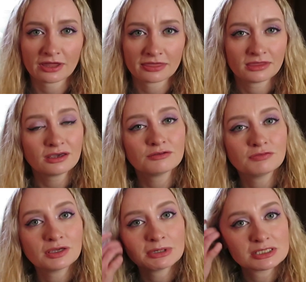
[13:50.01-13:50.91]
I think are
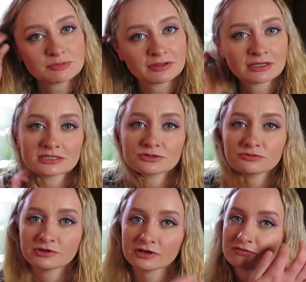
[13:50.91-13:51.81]
females, but they're still
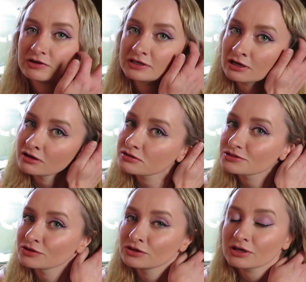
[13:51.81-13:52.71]
very young,
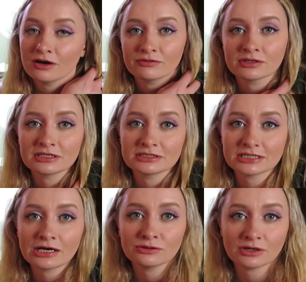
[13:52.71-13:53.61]
so you can't really
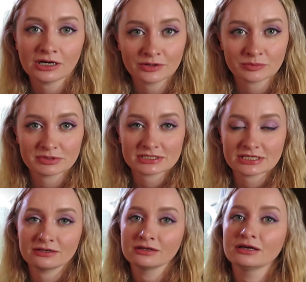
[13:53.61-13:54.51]
tell
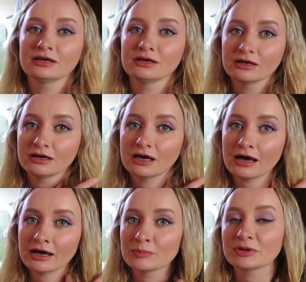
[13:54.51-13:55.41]
100%.
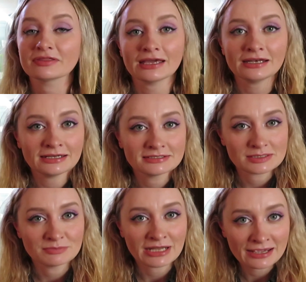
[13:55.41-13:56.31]
But they need
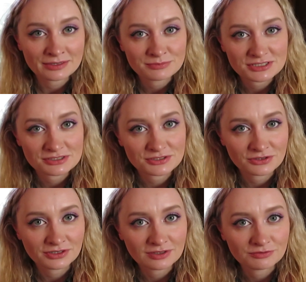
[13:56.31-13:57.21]
some names, so
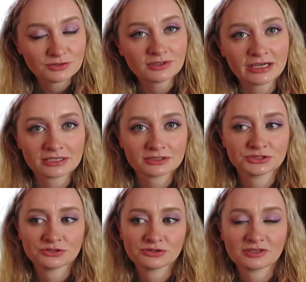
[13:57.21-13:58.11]
if you'd like
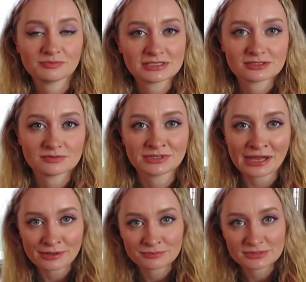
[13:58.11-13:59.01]
to give me some
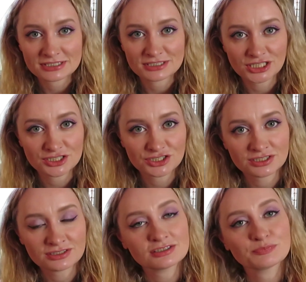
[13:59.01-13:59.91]
name
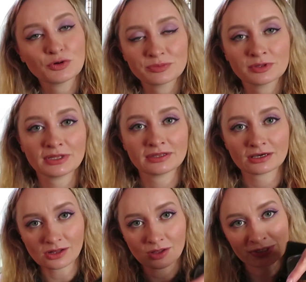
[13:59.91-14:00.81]
suggestions, pop them in the
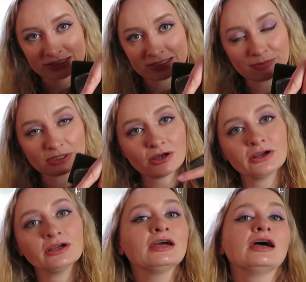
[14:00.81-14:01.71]
comments
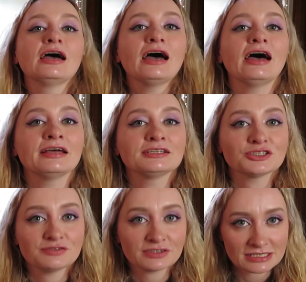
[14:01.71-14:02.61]
below, and
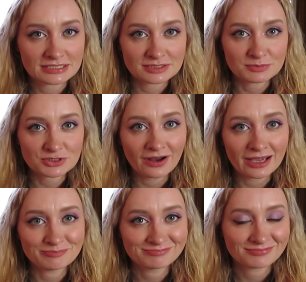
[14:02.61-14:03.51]
don't forget to subscribe.